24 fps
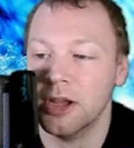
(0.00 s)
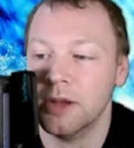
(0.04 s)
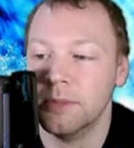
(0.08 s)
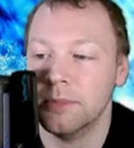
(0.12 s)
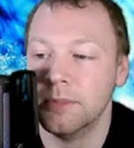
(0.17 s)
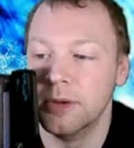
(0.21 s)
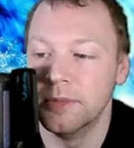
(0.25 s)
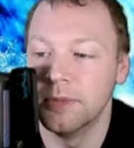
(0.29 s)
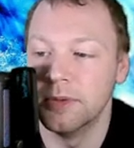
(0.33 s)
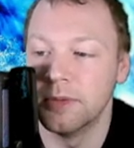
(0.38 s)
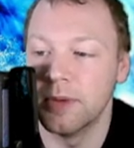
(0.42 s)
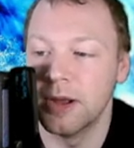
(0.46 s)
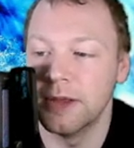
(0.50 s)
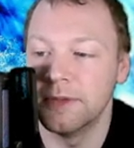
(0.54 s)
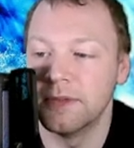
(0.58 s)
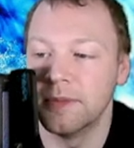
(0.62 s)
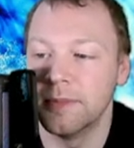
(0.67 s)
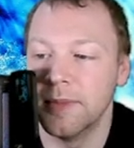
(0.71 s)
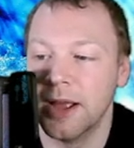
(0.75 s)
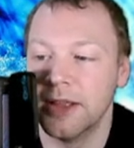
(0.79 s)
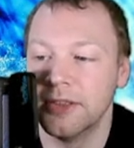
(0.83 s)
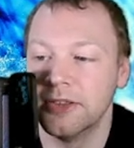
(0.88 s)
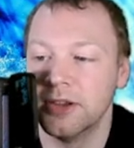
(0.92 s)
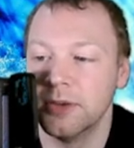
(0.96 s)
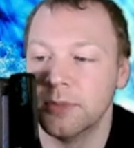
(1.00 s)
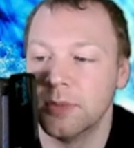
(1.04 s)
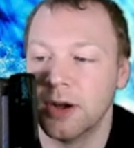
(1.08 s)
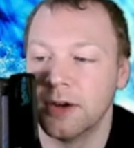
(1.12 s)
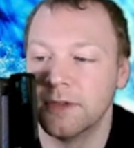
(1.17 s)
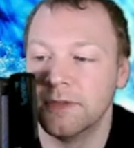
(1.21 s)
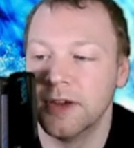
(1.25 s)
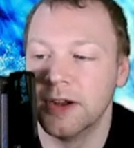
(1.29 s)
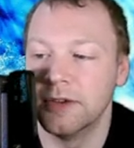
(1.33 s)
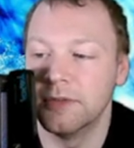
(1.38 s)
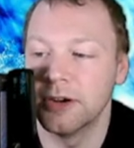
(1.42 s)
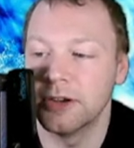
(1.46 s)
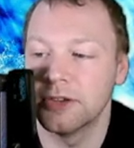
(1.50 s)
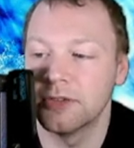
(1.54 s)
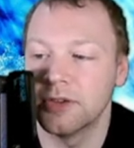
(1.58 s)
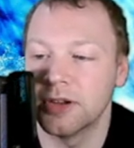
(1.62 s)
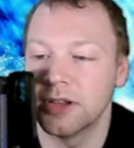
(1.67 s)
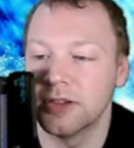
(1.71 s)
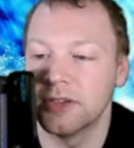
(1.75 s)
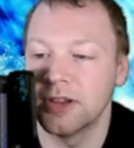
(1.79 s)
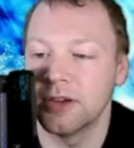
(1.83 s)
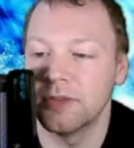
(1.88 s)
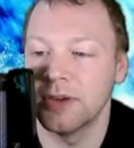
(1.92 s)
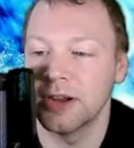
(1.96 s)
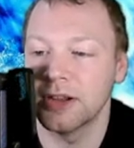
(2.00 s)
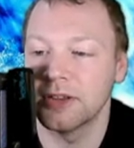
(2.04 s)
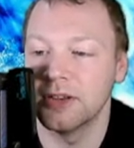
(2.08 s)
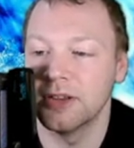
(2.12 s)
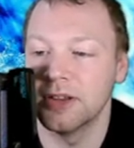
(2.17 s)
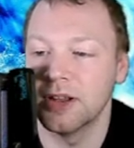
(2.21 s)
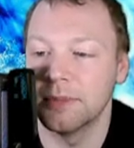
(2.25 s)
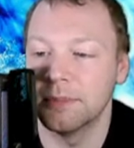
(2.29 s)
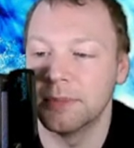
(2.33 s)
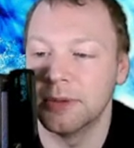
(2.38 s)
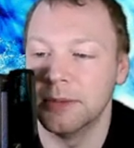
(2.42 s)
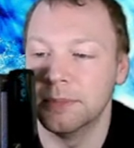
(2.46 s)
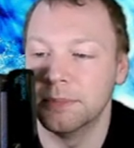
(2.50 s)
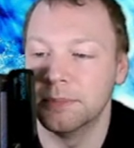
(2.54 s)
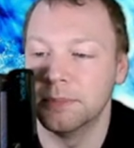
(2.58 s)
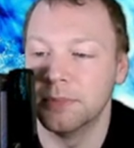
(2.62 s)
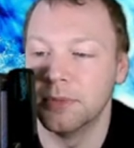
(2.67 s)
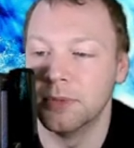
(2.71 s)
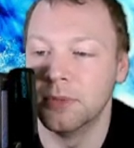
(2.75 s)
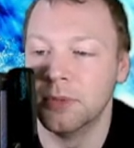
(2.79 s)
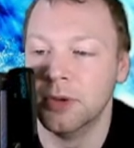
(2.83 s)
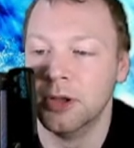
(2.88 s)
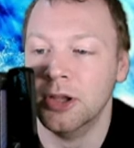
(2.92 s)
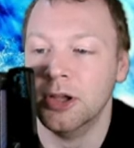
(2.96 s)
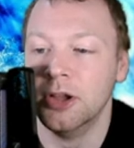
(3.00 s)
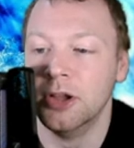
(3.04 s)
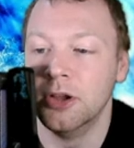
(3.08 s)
moving away from anti-welfare rhetoric directed at people